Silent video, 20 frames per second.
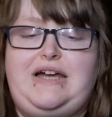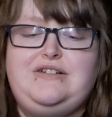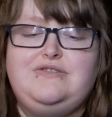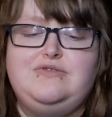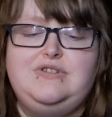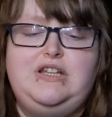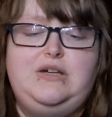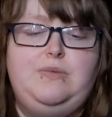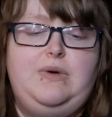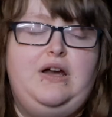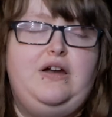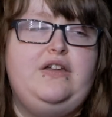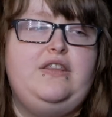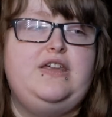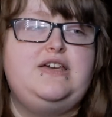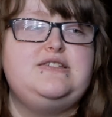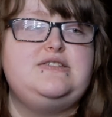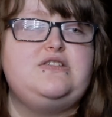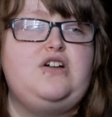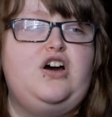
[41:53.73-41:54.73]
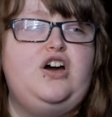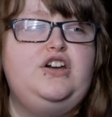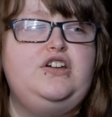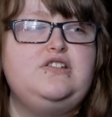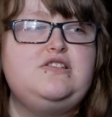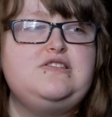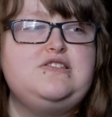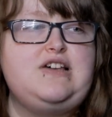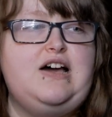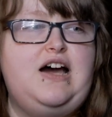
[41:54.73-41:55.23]
I don't really wear this
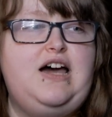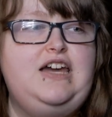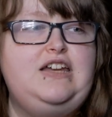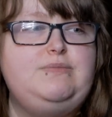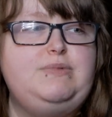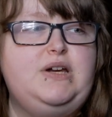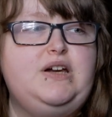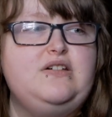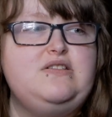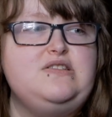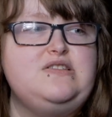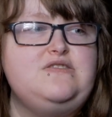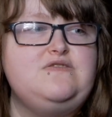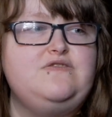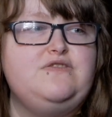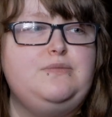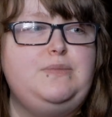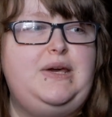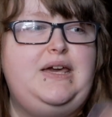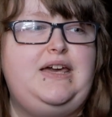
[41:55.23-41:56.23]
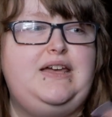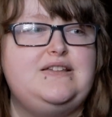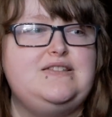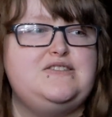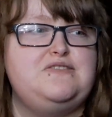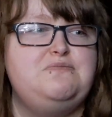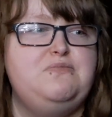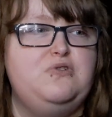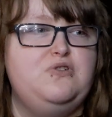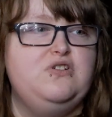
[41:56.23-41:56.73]
outside because for me
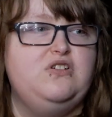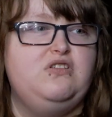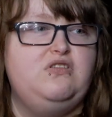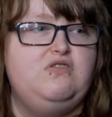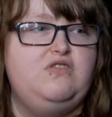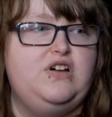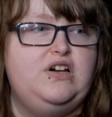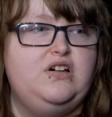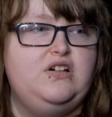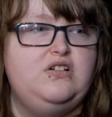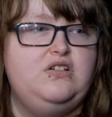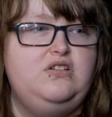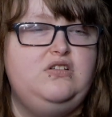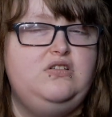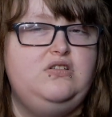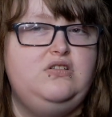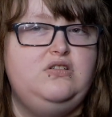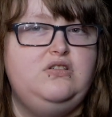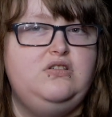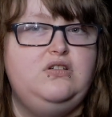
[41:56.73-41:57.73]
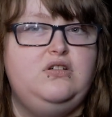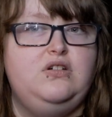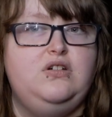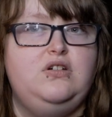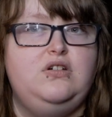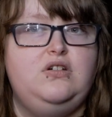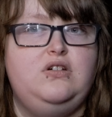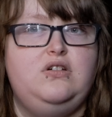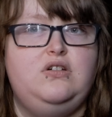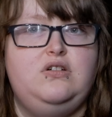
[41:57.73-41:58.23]
it's more of a
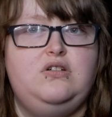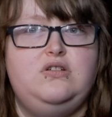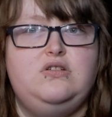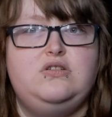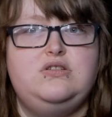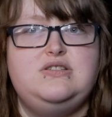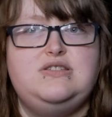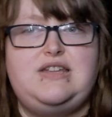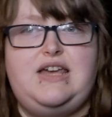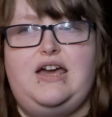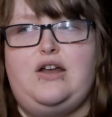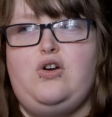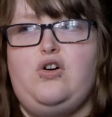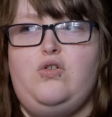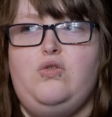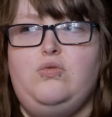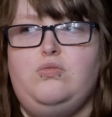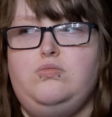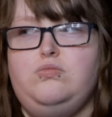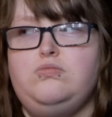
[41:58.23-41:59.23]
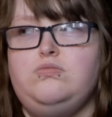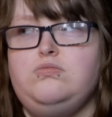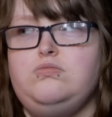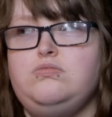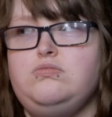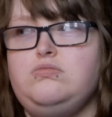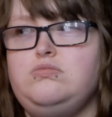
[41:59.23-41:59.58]
stay at home